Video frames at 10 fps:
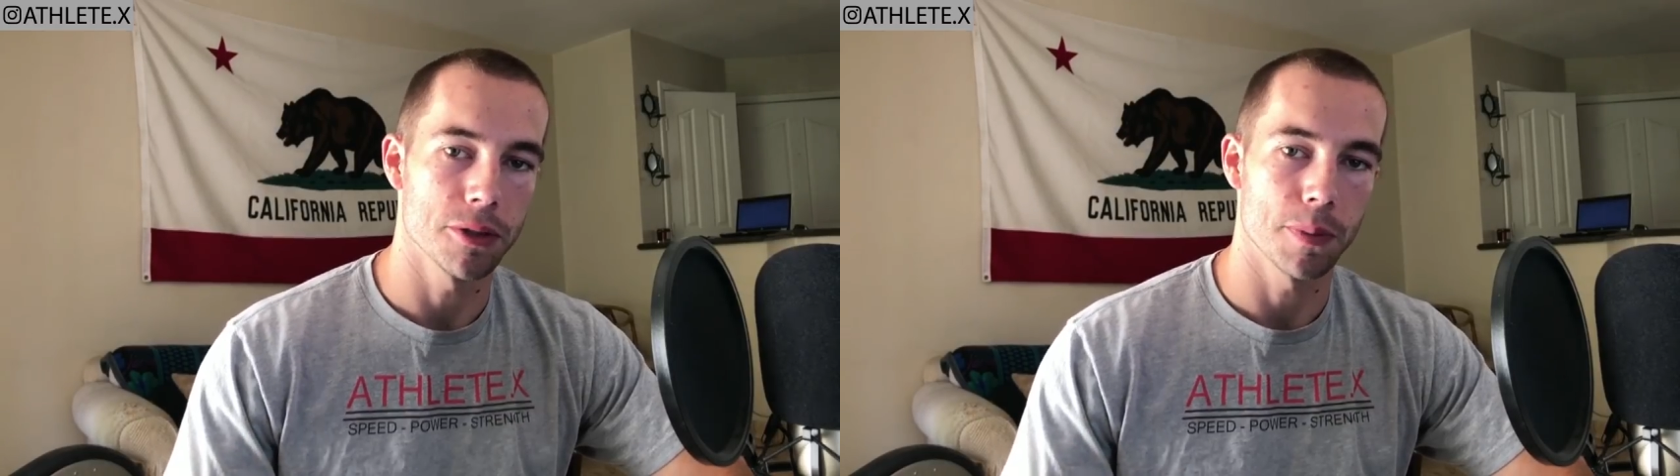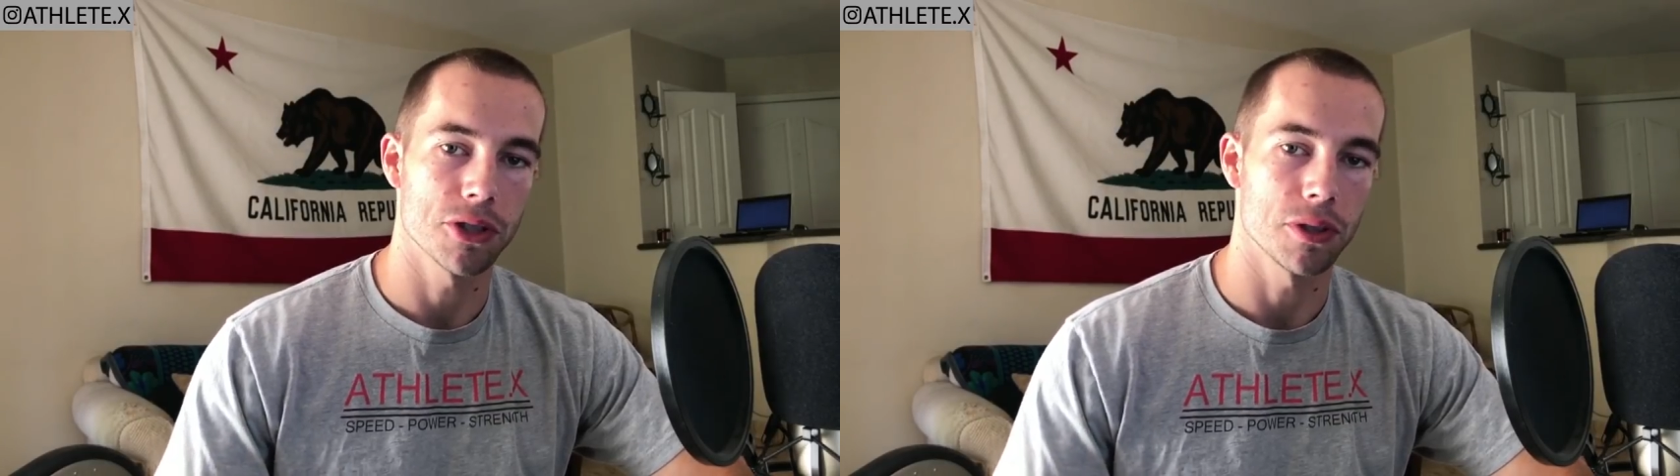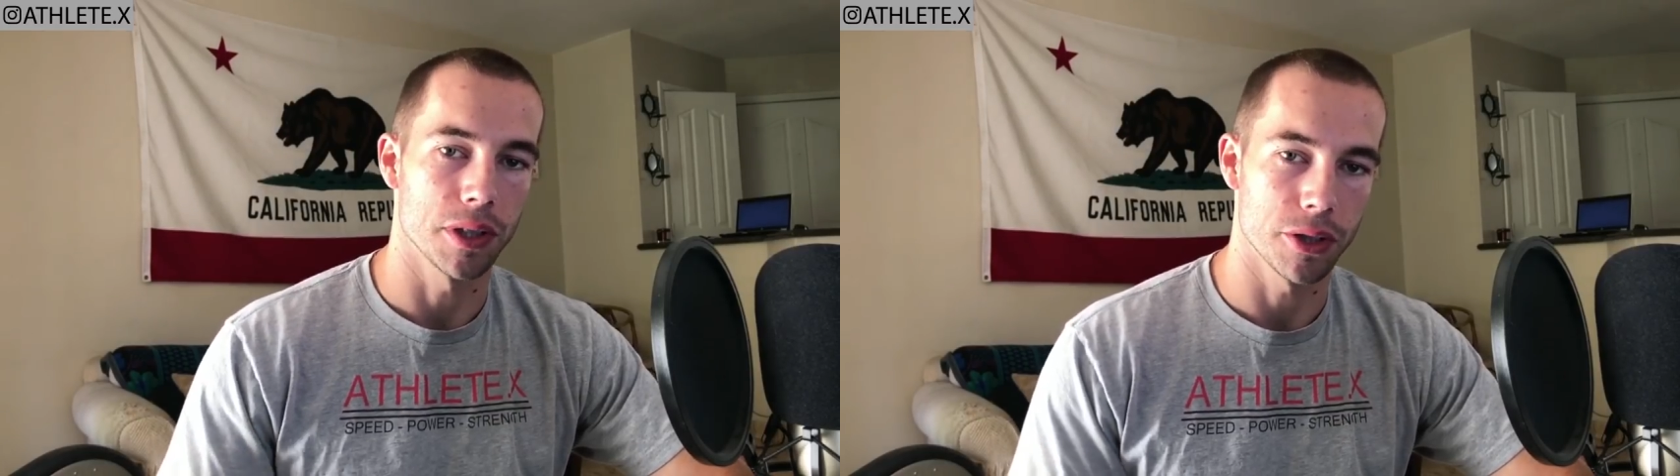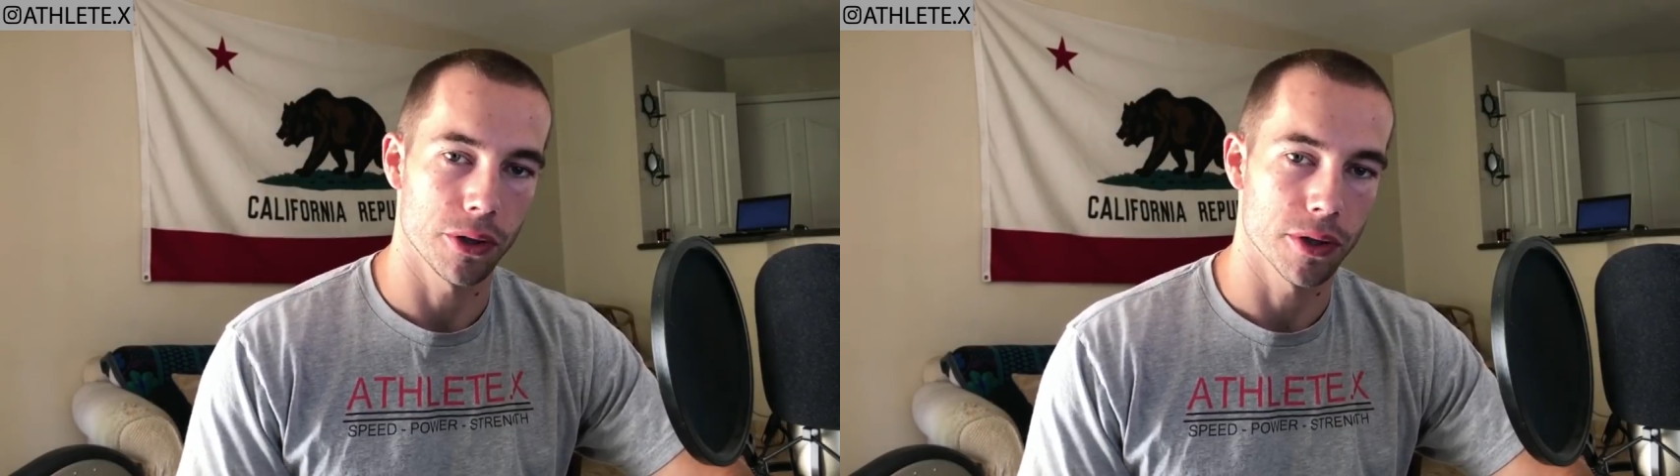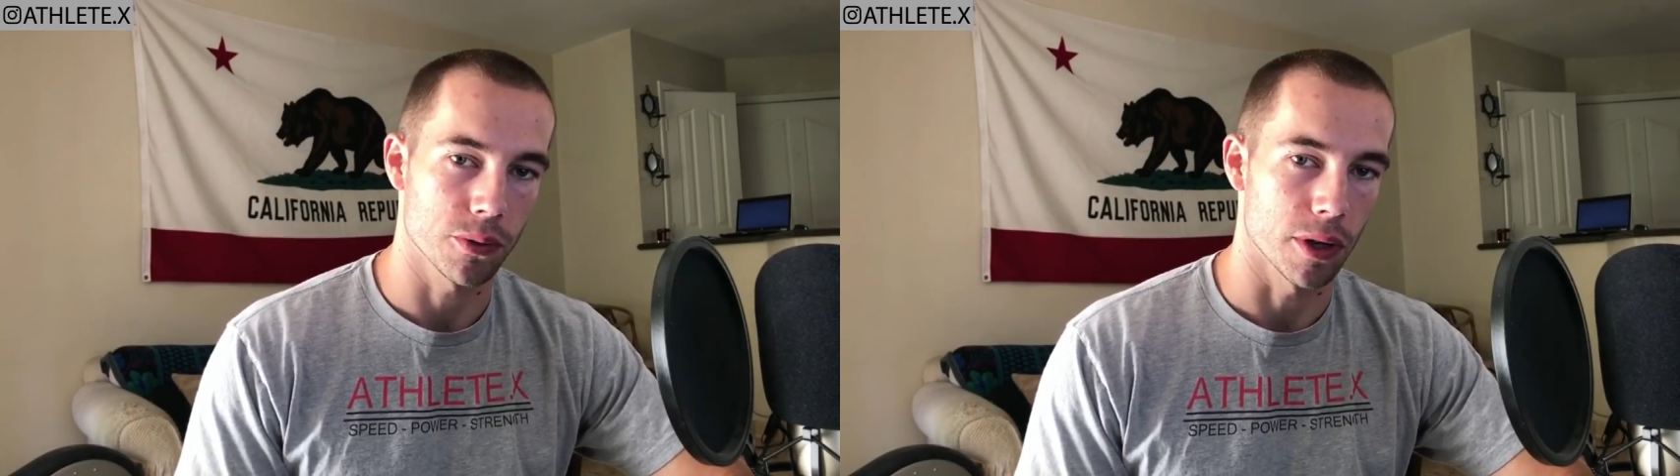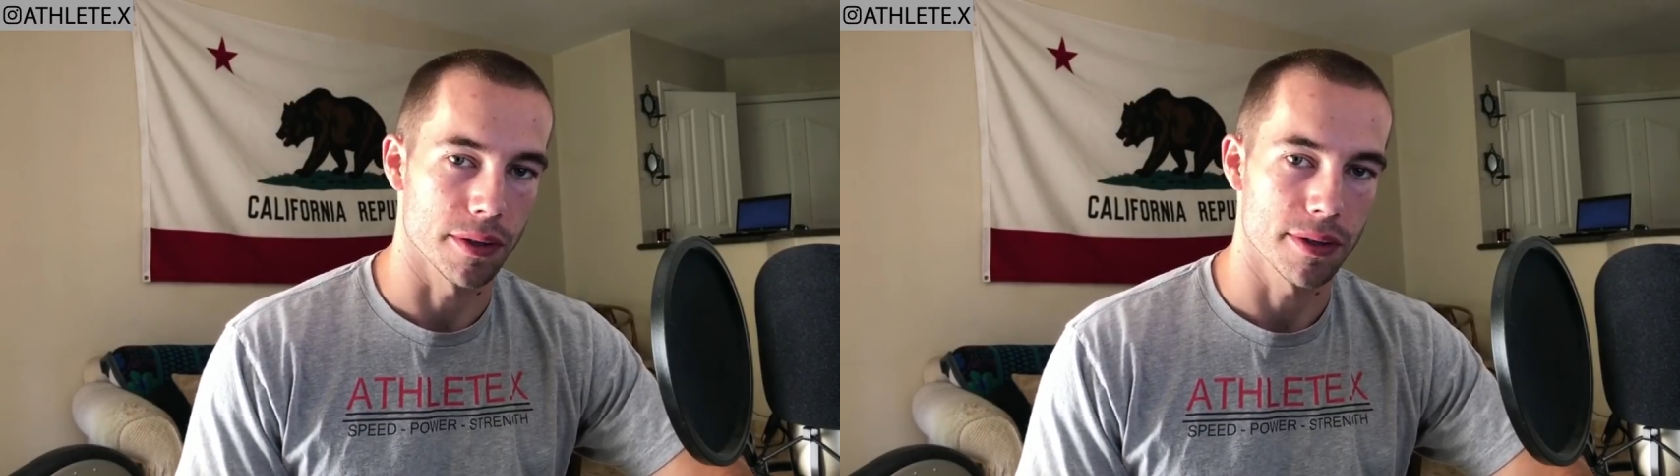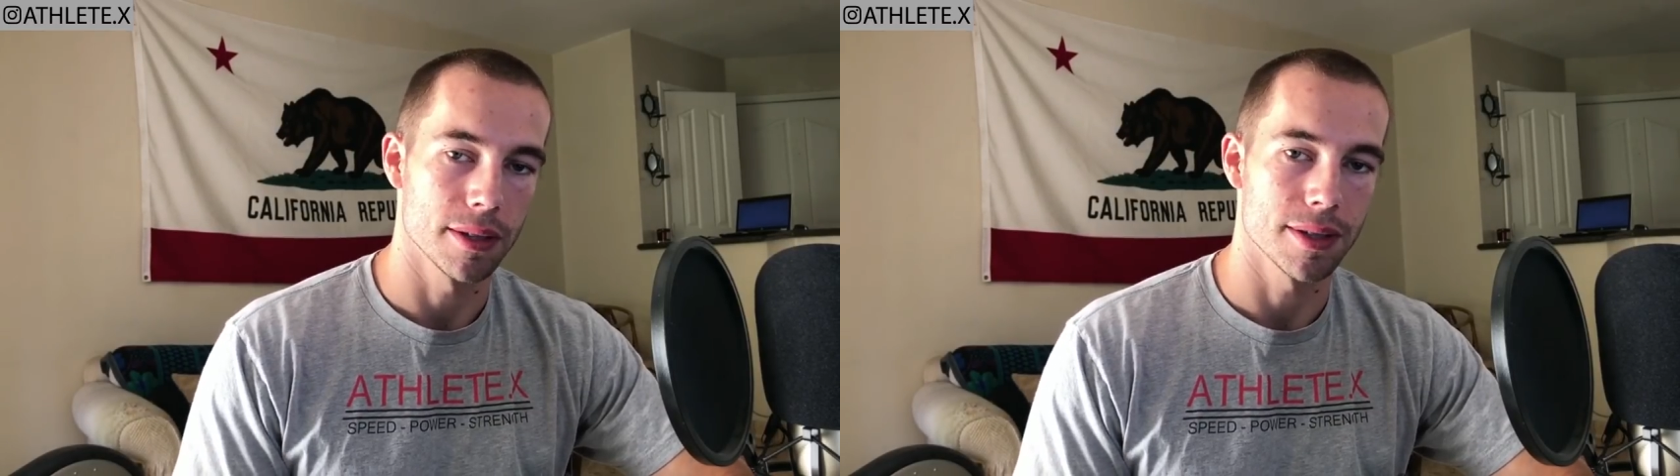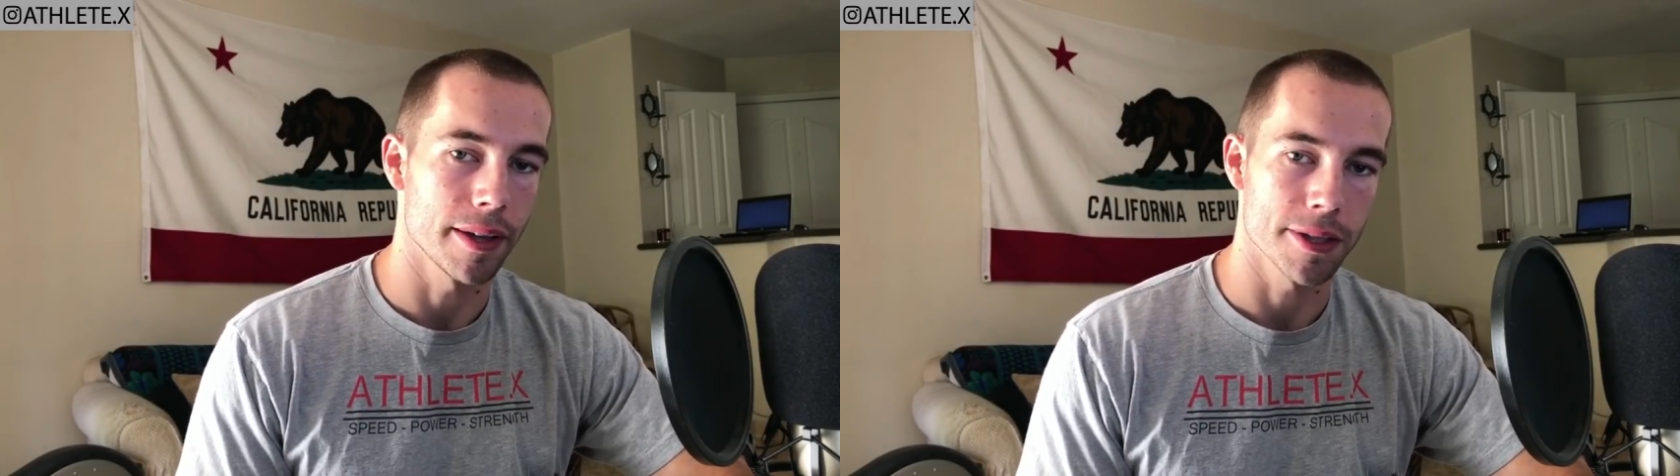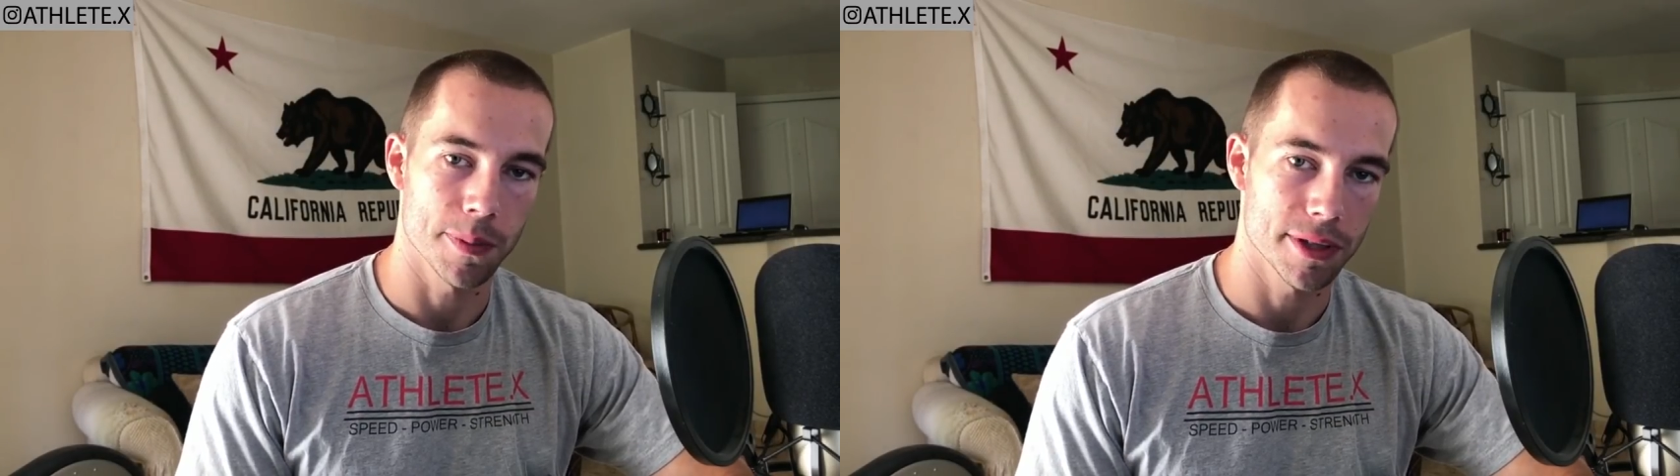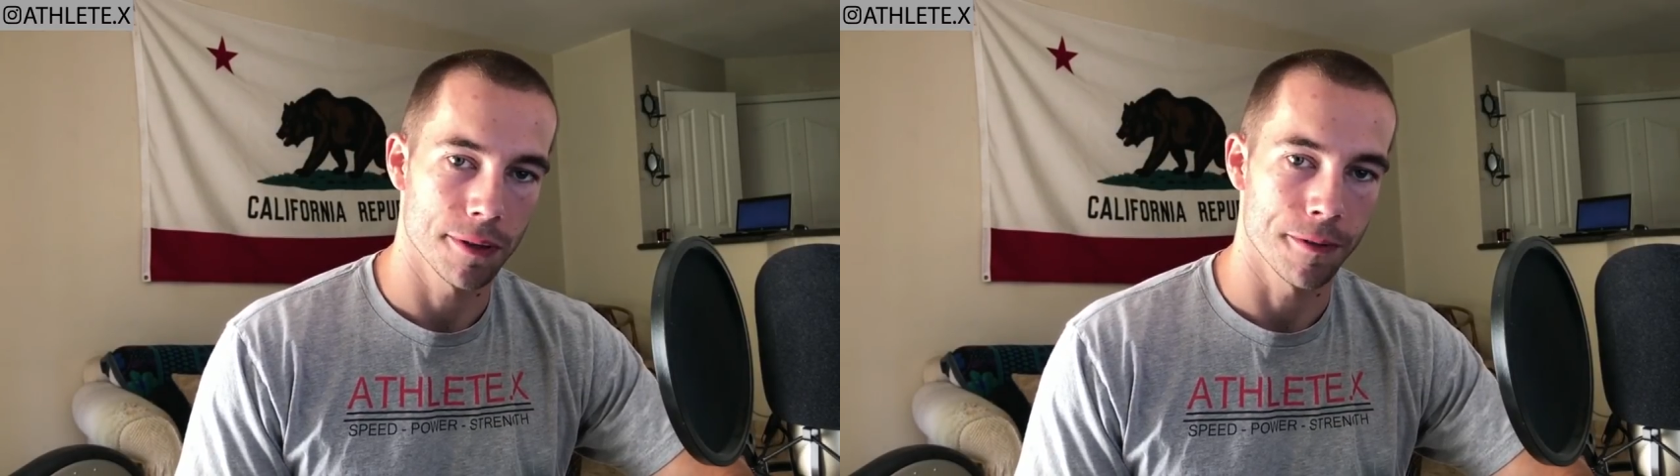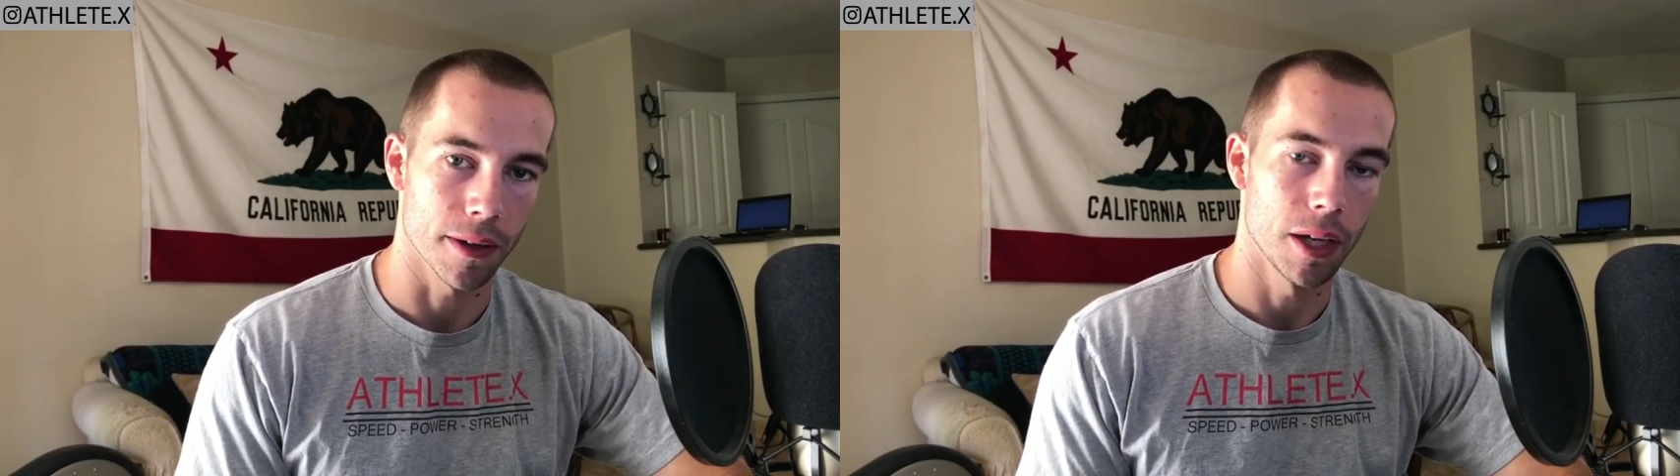special endurance runs. It's not specific.